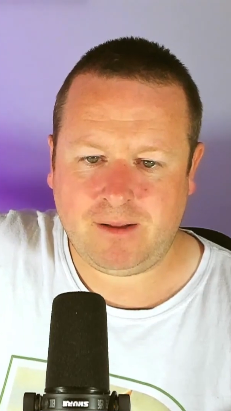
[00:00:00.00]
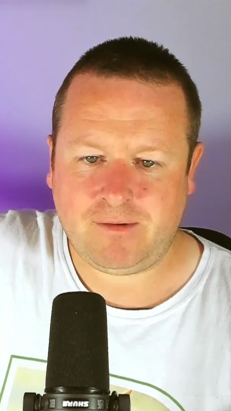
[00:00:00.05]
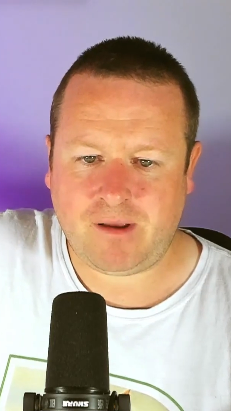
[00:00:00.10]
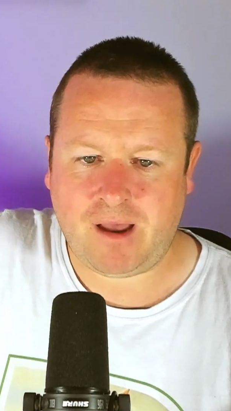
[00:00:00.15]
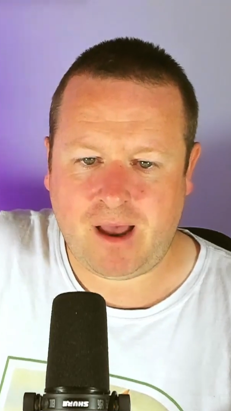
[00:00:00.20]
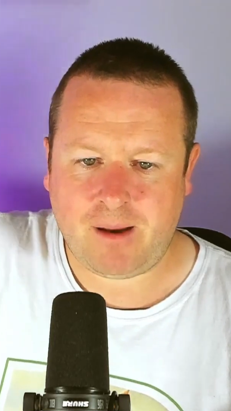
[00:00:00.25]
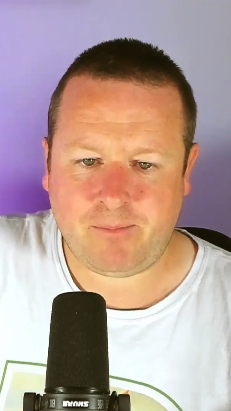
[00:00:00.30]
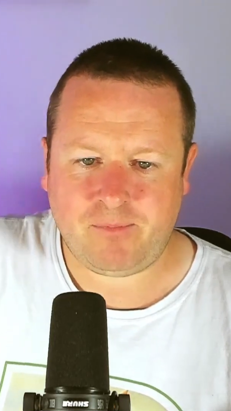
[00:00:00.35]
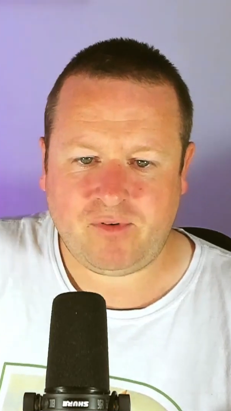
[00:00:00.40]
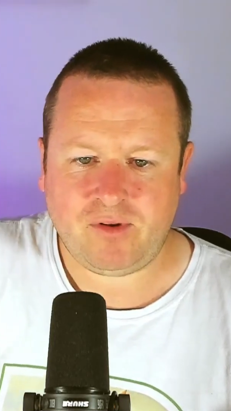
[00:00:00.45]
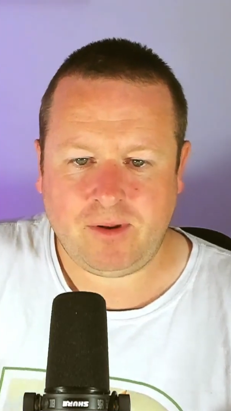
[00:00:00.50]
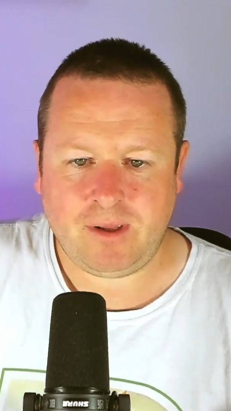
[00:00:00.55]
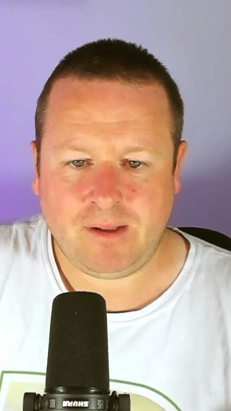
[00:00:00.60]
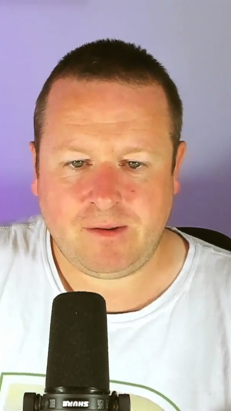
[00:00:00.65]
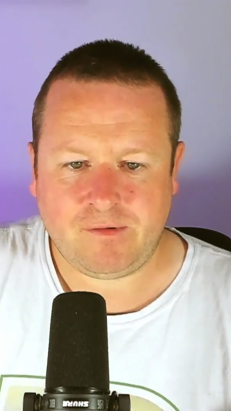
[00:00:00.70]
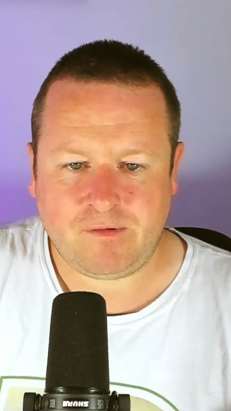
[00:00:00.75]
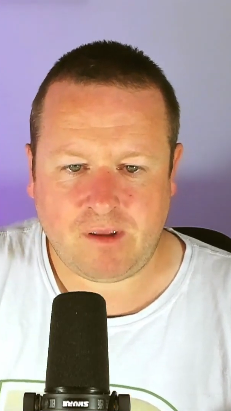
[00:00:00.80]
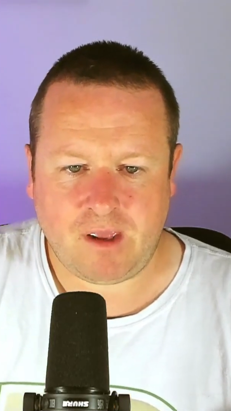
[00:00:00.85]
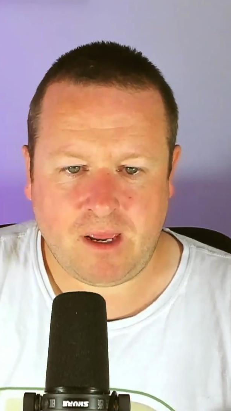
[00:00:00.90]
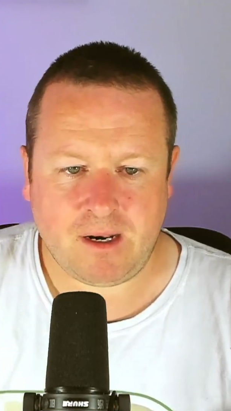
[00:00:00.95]
It's absolutely
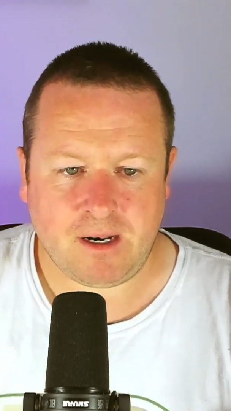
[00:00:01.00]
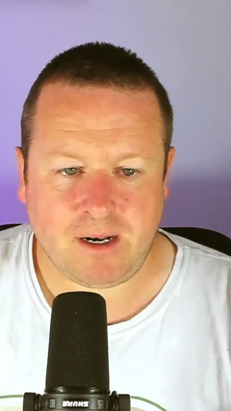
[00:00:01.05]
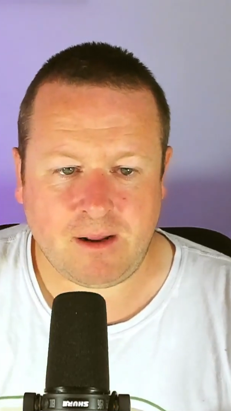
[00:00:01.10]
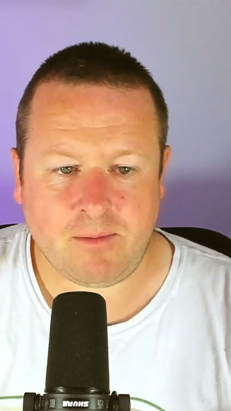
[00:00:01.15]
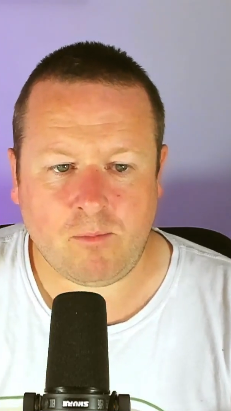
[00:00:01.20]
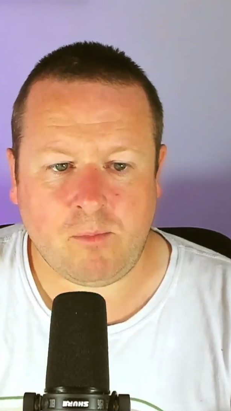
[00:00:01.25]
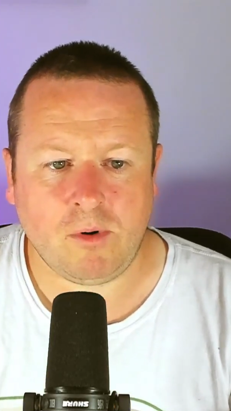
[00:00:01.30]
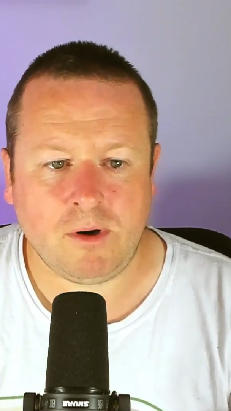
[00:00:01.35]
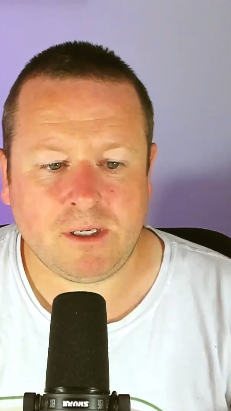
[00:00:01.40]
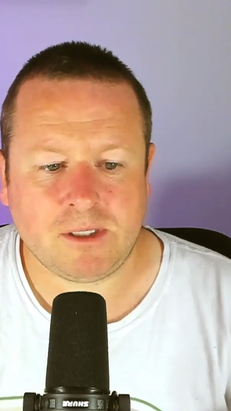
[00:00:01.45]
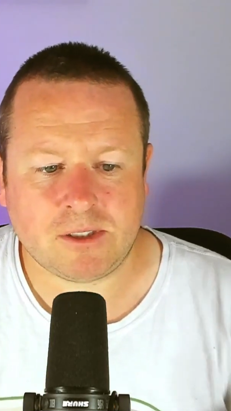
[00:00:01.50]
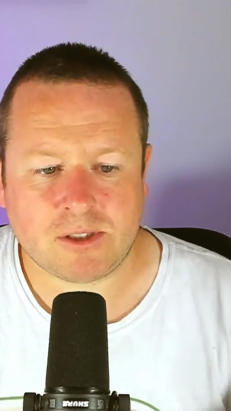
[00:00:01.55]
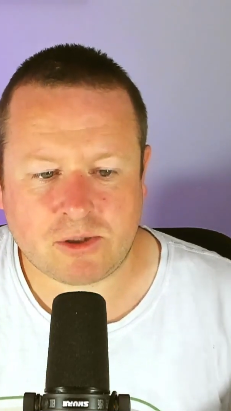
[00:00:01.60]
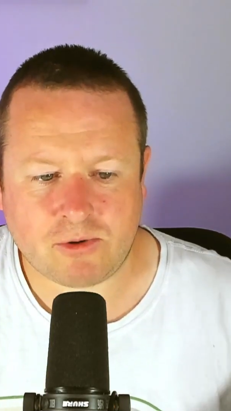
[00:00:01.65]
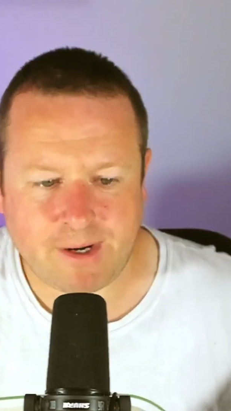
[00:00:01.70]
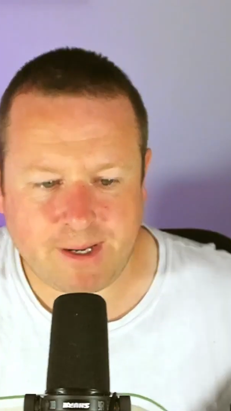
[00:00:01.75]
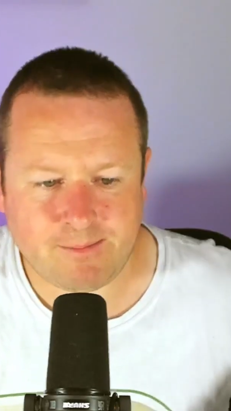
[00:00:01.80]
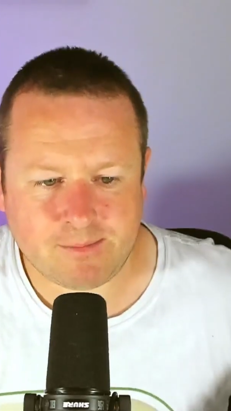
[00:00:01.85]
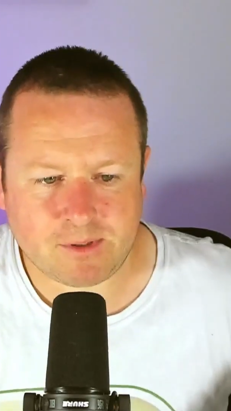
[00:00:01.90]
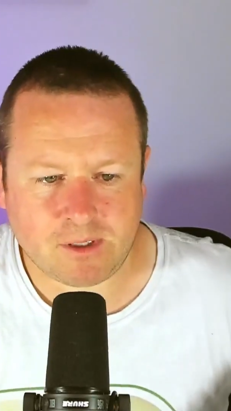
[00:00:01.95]
insane. And it, what it
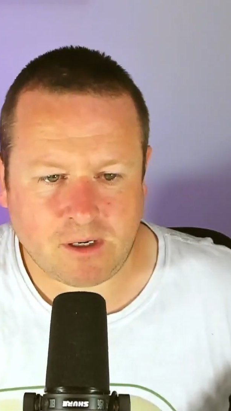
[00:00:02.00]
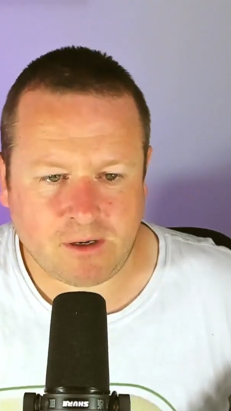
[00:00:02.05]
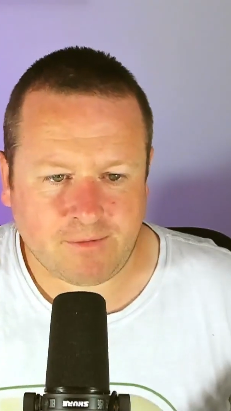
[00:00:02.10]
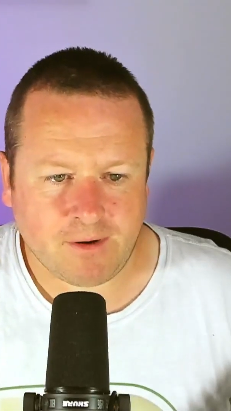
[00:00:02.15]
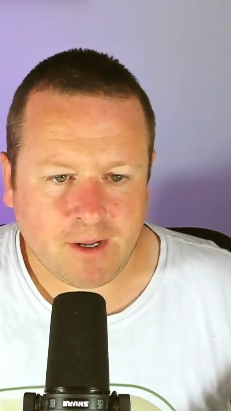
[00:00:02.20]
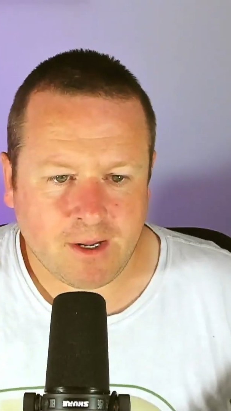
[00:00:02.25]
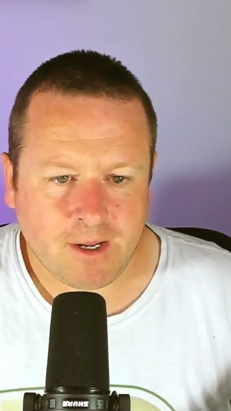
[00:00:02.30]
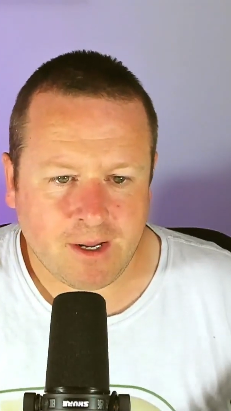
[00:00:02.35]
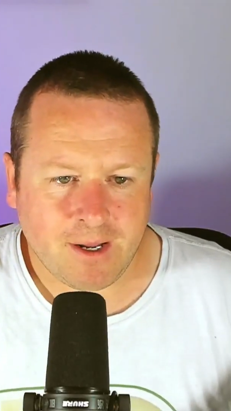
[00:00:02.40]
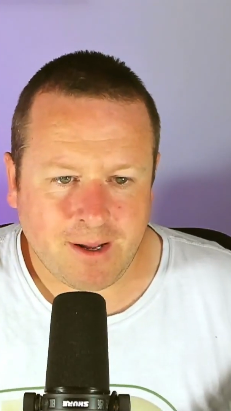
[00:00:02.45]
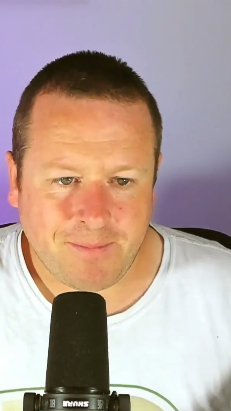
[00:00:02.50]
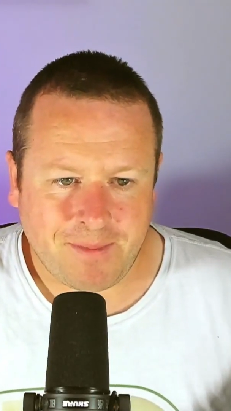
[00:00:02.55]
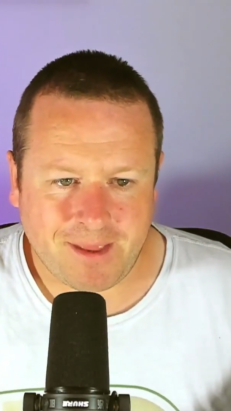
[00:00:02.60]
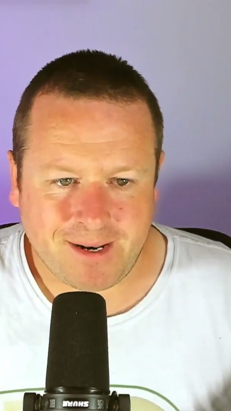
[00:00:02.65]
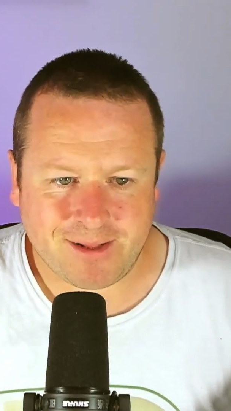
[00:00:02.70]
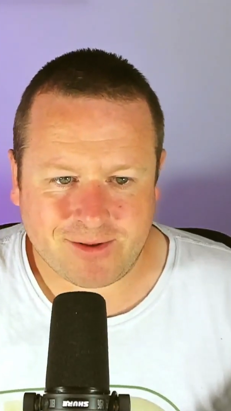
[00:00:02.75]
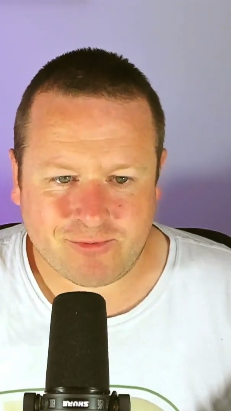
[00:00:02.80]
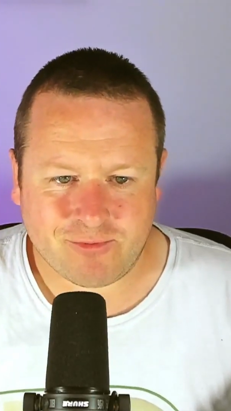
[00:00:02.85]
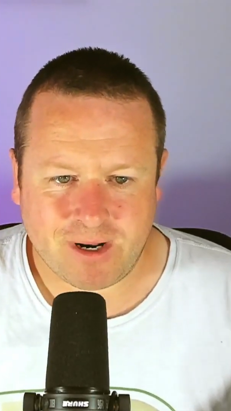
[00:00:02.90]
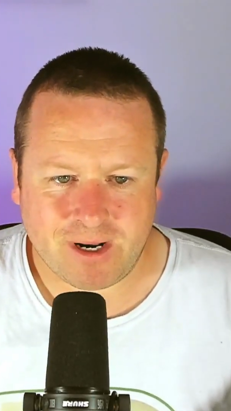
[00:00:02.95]
screams of,
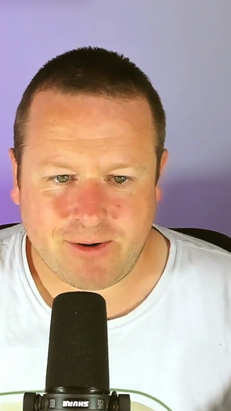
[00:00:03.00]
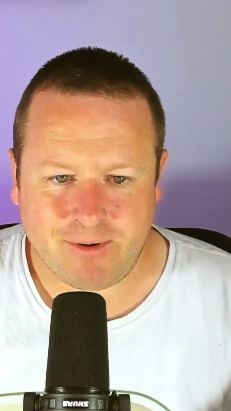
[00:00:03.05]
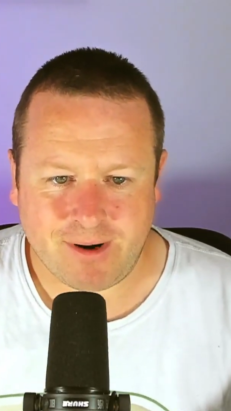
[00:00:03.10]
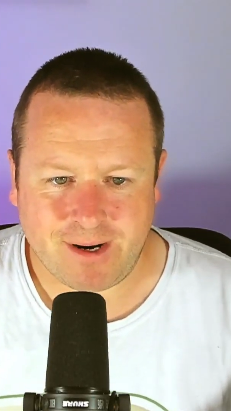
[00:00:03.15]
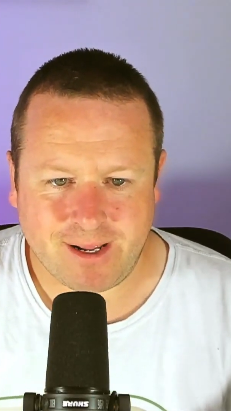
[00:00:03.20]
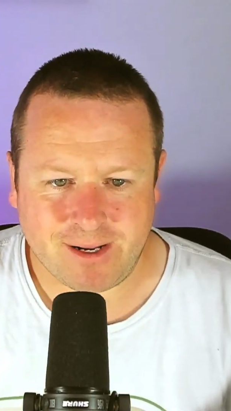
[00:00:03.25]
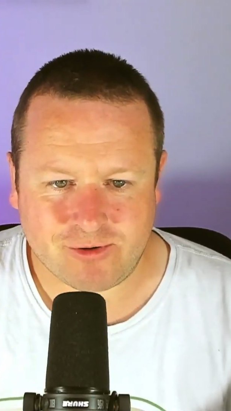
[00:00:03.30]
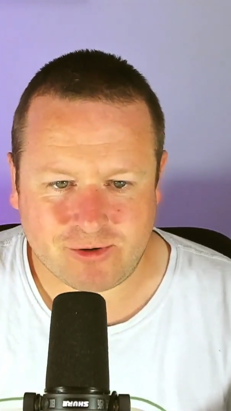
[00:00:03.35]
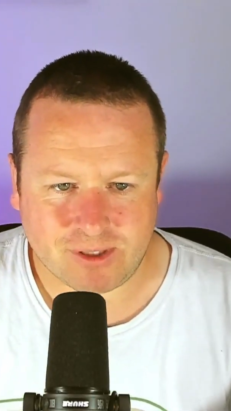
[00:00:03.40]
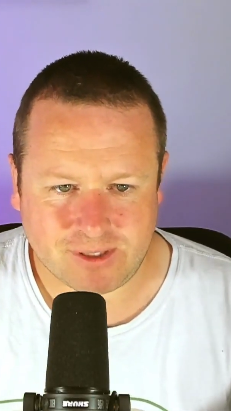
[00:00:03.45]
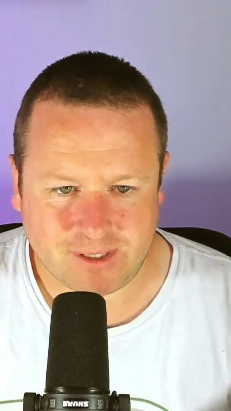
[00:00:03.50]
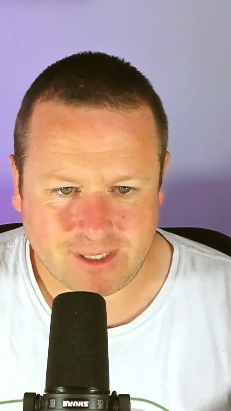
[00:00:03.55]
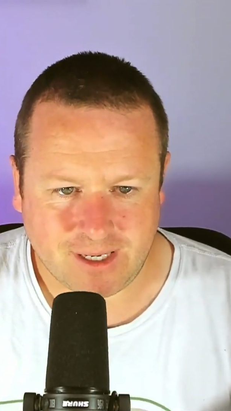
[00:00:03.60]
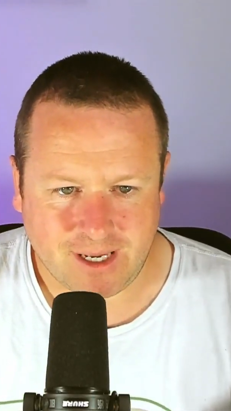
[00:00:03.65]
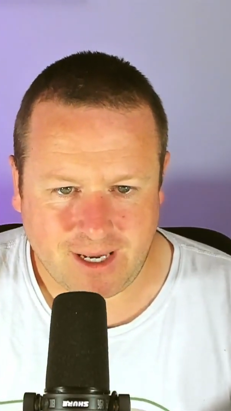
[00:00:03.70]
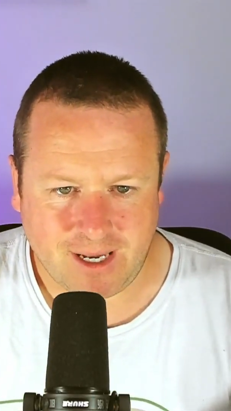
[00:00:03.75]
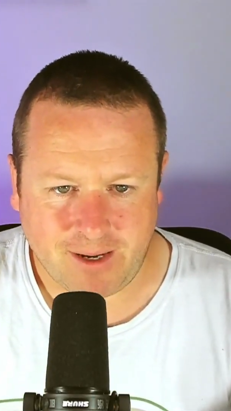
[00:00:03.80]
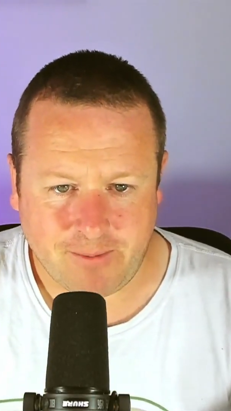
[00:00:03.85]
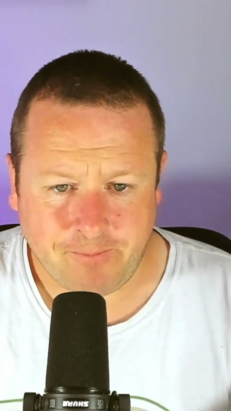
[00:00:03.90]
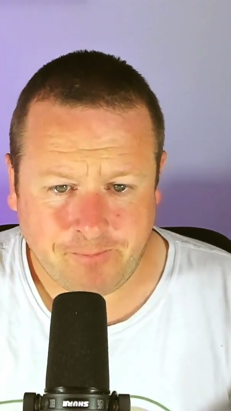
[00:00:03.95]
and it's really, really interesting
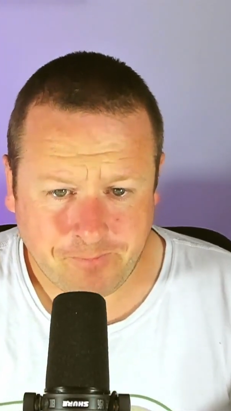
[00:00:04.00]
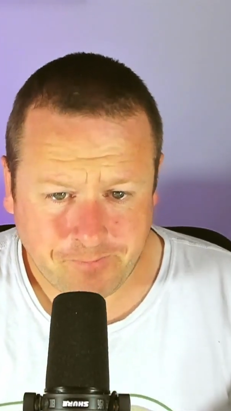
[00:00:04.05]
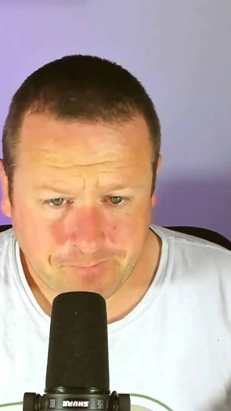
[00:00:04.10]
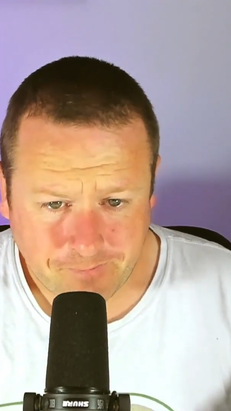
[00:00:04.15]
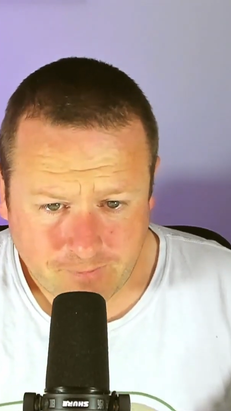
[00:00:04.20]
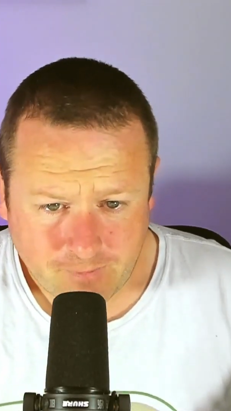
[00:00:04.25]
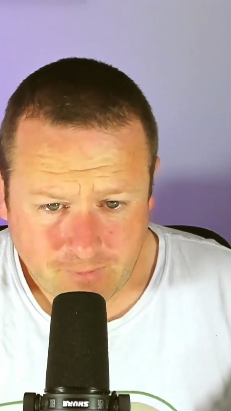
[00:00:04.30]
here